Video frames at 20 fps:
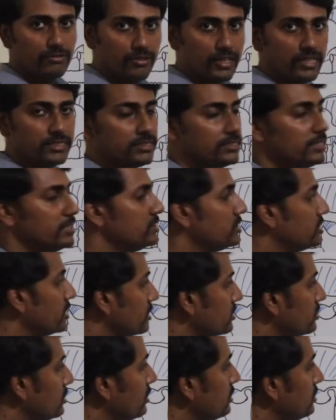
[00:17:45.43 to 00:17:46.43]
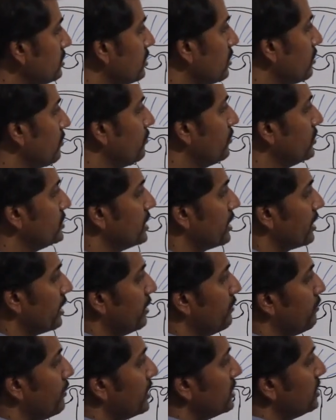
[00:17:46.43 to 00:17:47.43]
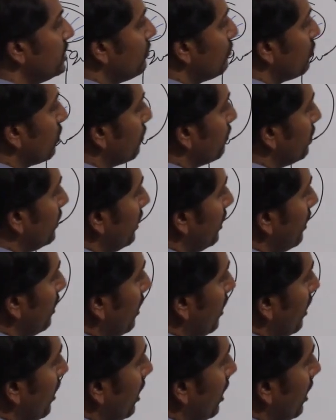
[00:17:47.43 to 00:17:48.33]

First, the structures which are emerging from the